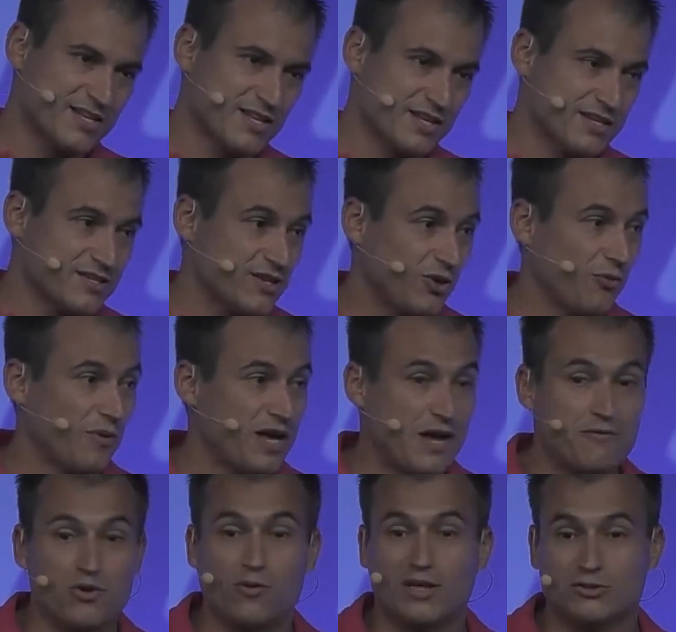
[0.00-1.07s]
So if
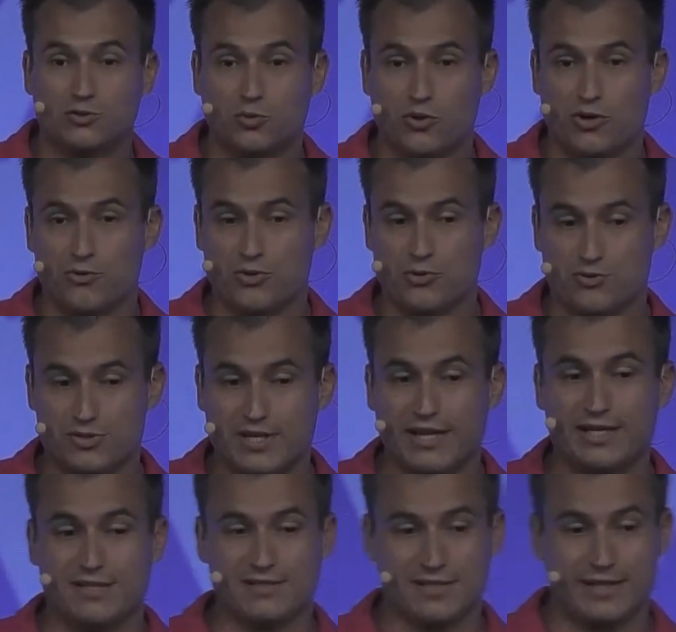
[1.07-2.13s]
you want to grow your
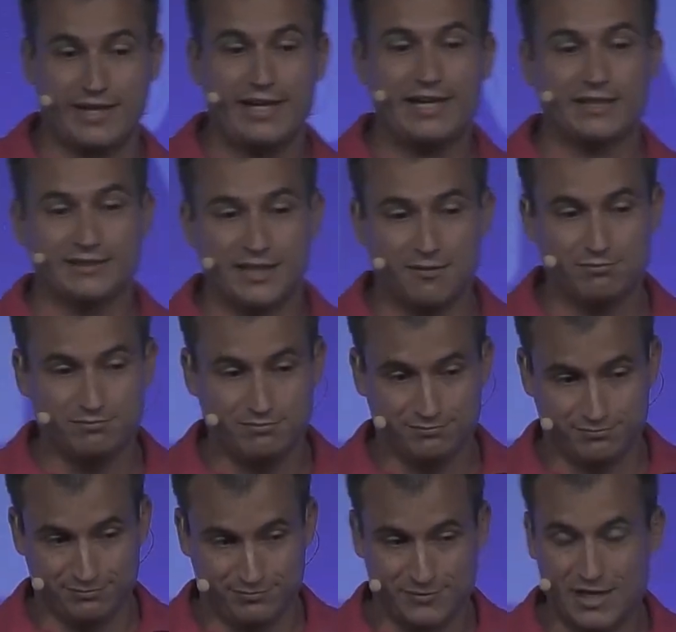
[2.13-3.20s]
sales in LATAM,
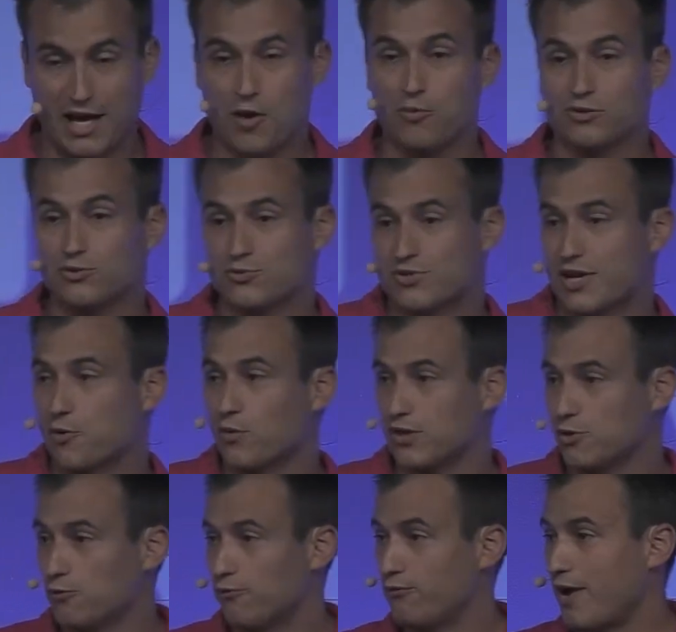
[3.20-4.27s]
I want to share with
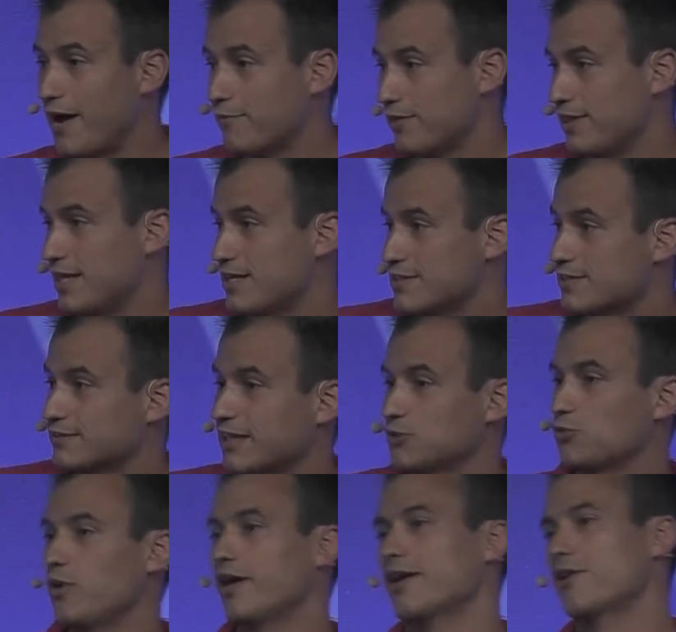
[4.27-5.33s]
you 5 things that
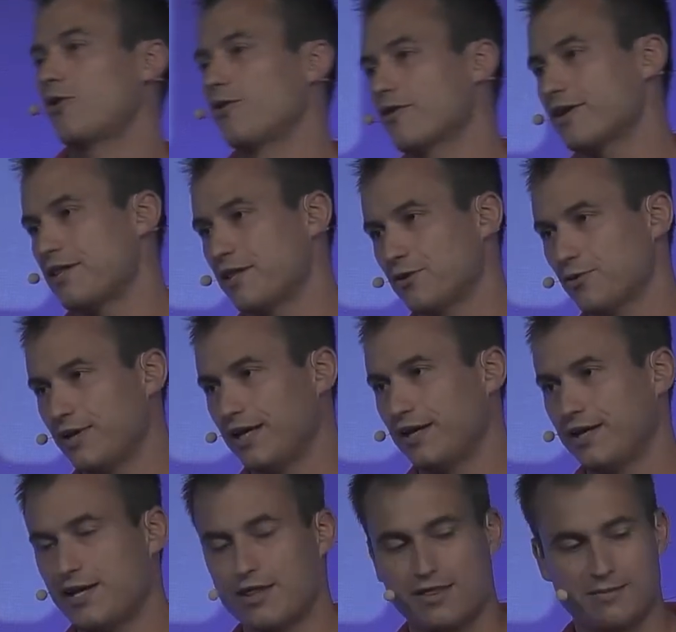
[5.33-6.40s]
we are already doing
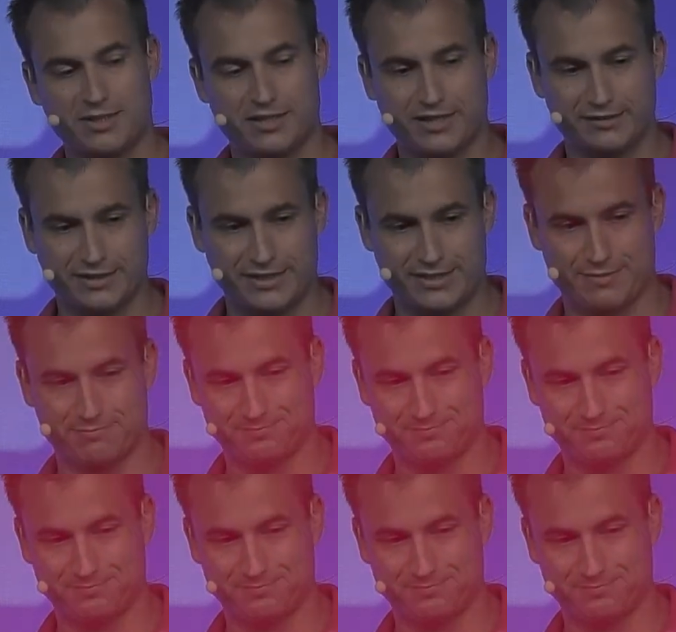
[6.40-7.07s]
in Civitatis.